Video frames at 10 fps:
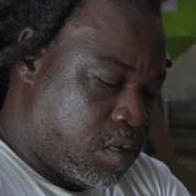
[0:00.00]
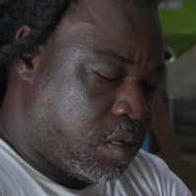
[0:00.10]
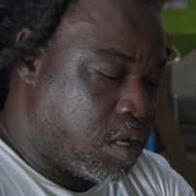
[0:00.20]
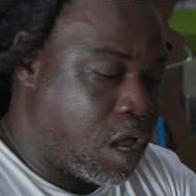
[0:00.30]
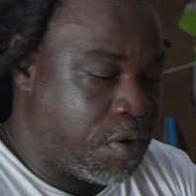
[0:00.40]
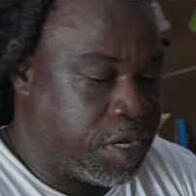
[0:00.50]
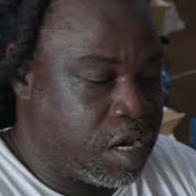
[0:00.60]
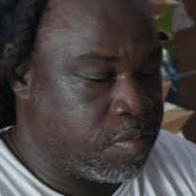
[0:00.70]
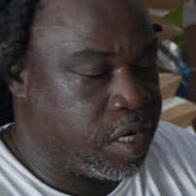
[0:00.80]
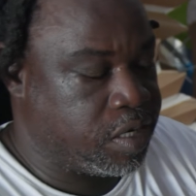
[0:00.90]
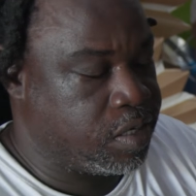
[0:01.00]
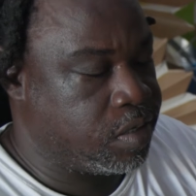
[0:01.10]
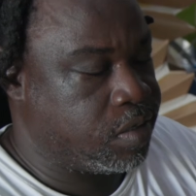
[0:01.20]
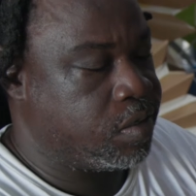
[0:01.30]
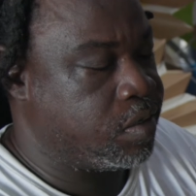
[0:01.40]
Now I get my
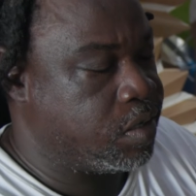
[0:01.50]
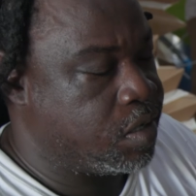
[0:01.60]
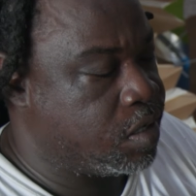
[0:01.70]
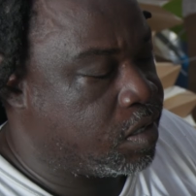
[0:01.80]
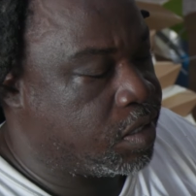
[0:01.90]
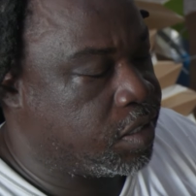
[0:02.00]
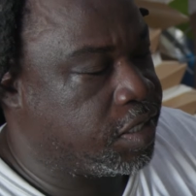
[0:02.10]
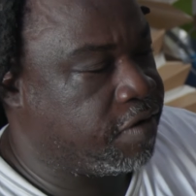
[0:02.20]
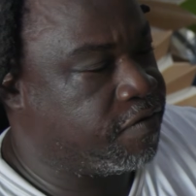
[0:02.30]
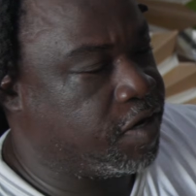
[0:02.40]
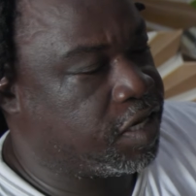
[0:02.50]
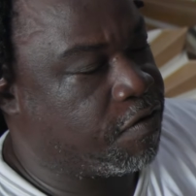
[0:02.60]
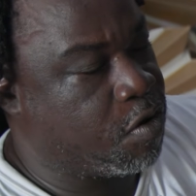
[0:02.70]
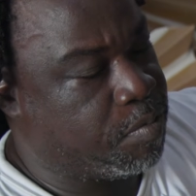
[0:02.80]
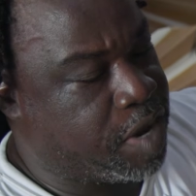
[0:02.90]
stiffness. If I
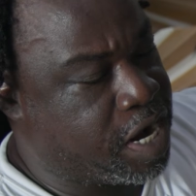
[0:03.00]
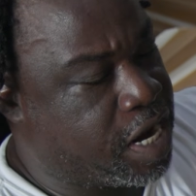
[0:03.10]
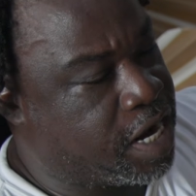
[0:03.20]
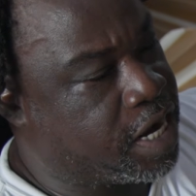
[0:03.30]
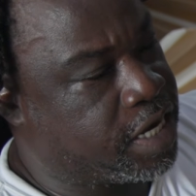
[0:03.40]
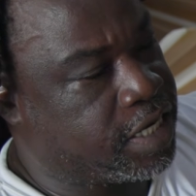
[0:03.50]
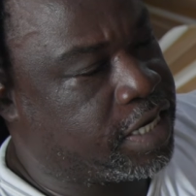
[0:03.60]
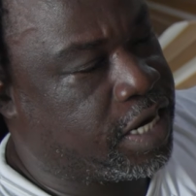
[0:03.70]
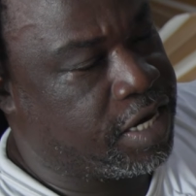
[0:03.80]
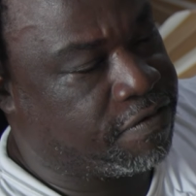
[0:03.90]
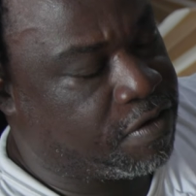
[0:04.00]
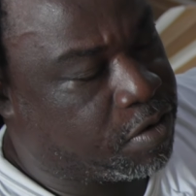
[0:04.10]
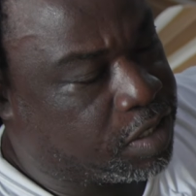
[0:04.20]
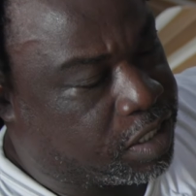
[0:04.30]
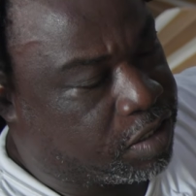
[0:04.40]
want to bend it like that, it stay. If I
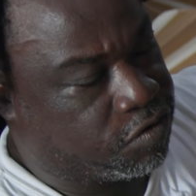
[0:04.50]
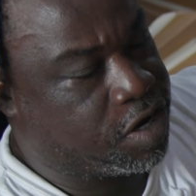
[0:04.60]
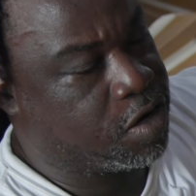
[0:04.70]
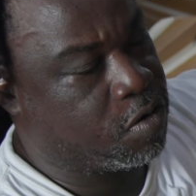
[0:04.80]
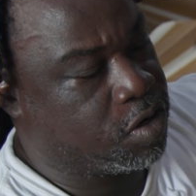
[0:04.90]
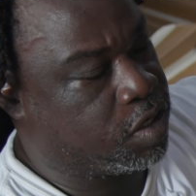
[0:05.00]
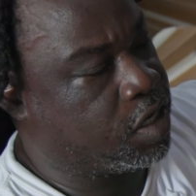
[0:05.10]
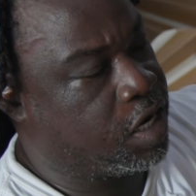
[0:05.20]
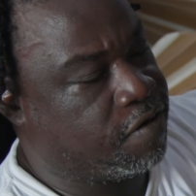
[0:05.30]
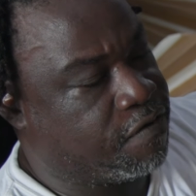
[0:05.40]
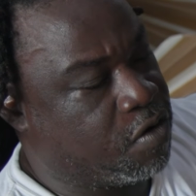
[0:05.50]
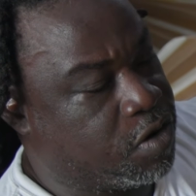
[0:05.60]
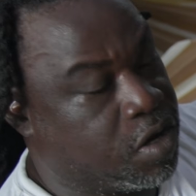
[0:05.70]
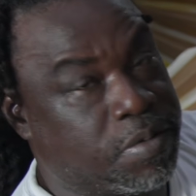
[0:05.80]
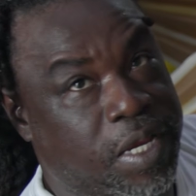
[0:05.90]
want to straighten it out, it stay. If I want, you
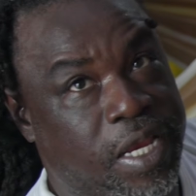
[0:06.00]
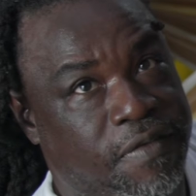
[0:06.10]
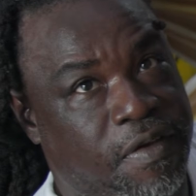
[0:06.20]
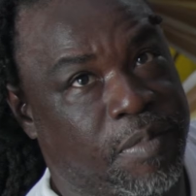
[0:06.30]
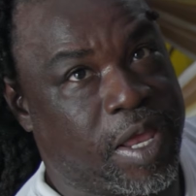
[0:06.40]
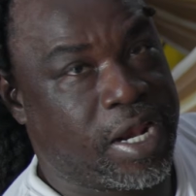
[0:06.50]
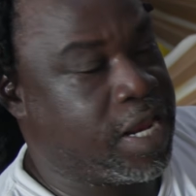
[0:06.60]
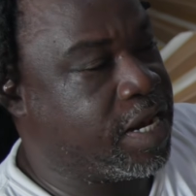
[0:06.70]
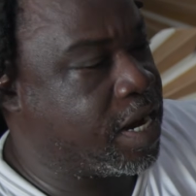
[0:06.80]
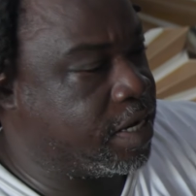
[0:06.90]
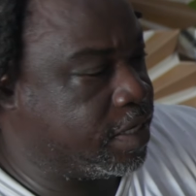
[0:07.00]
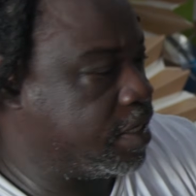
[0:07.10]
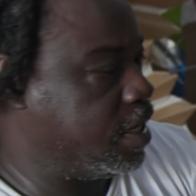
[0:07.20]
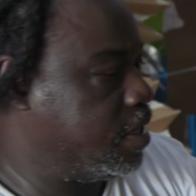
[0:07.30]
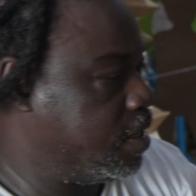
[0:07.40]
know what I'm saying? If I bend it like that, it
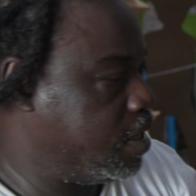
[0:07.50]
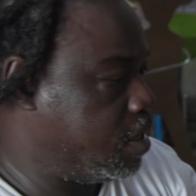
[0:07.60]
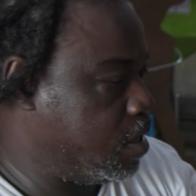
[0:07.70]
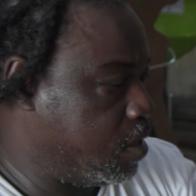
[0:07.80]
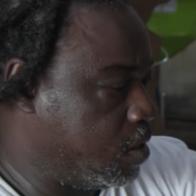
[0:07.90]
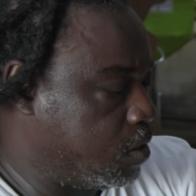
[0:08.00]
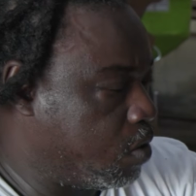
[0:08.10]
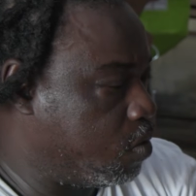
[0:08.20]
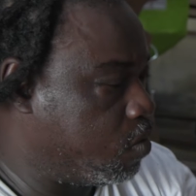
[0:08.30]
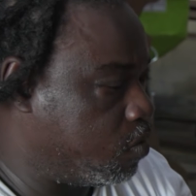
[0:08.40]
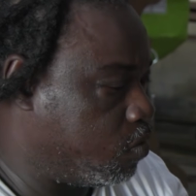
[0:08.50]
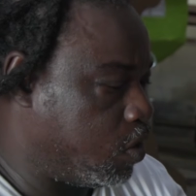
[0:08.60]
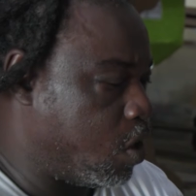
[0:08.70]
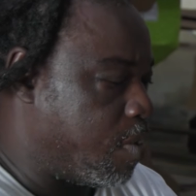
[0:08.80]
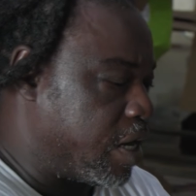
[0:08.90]
stay. So you
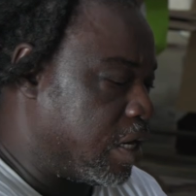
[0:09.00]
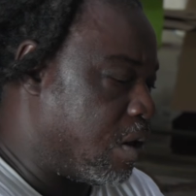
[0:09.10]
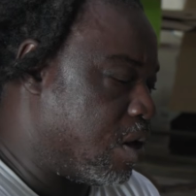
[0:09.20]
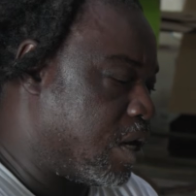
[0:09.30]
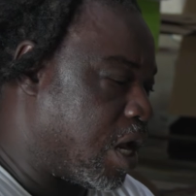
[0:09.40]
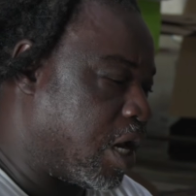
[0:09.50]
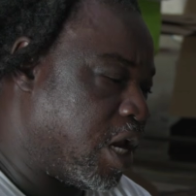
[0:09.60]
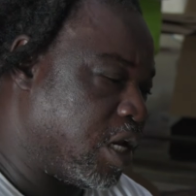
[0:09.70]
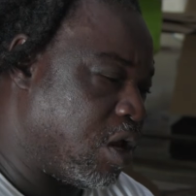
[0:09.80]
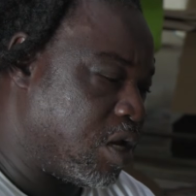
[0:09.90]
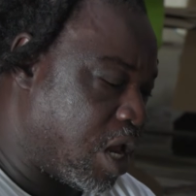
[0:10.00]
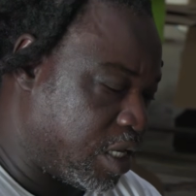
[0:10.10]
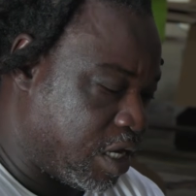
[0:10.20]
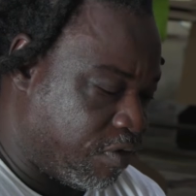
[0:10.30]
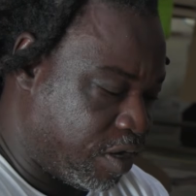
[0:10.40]
go back to the contact again. Contact
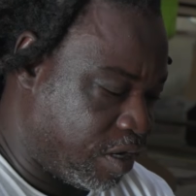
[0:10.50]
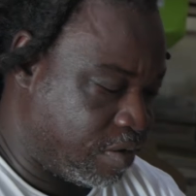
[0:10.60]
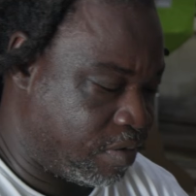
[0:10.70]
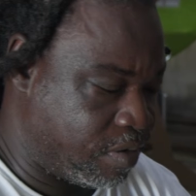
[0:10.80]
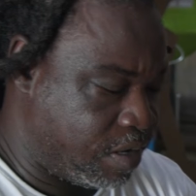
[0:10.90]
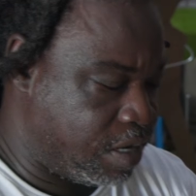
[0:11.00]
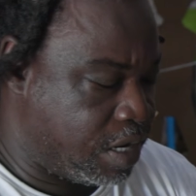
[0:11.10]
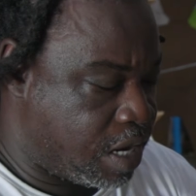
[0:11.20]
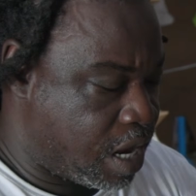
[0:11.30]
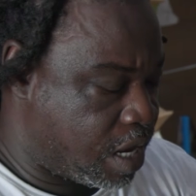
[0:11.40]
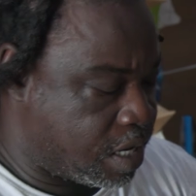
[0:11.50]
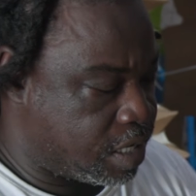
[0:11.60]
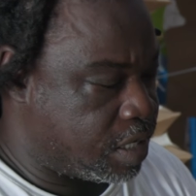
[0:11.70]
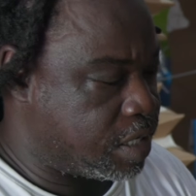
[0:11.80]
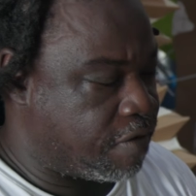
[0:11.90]
is everything.
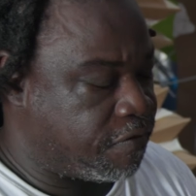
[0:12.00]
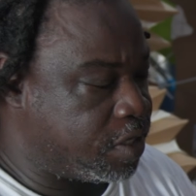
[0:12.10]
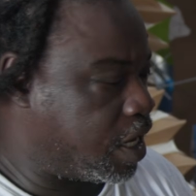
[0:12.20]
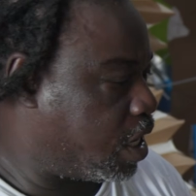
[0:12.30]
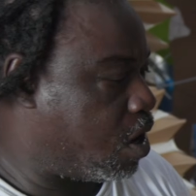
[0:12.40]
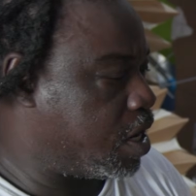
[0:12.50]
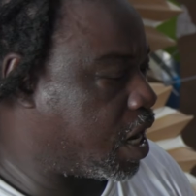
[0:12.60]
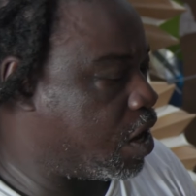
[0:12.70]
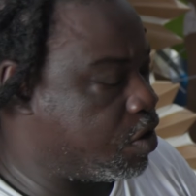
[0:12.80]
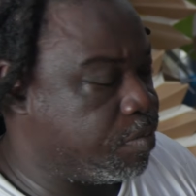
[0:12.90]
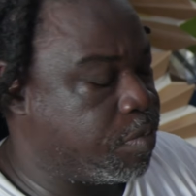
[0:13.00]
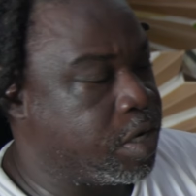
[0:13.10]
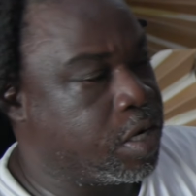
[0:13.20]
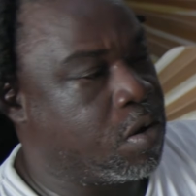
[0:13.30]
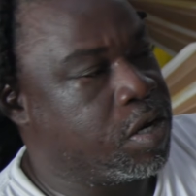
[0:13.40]
That's why I said the contact, I only put
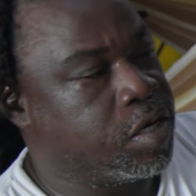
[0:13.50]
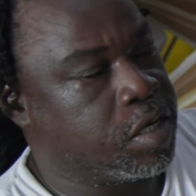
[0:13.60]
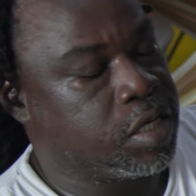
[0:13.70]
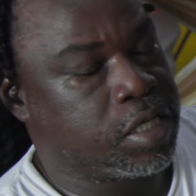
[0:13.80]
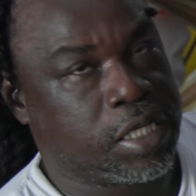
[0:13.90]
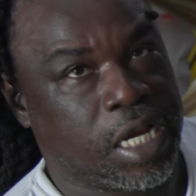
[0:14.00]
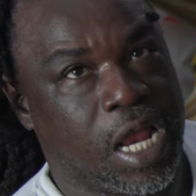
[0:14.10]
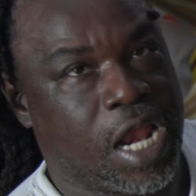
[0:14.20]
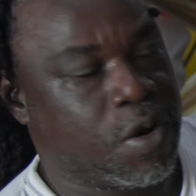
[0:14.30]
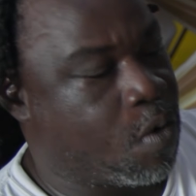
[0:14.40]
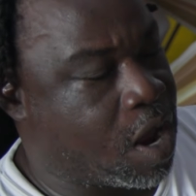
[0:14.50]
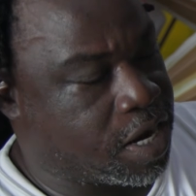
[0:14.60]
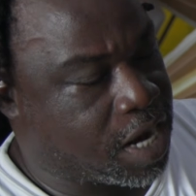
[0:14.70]
it on the, stick down the wire.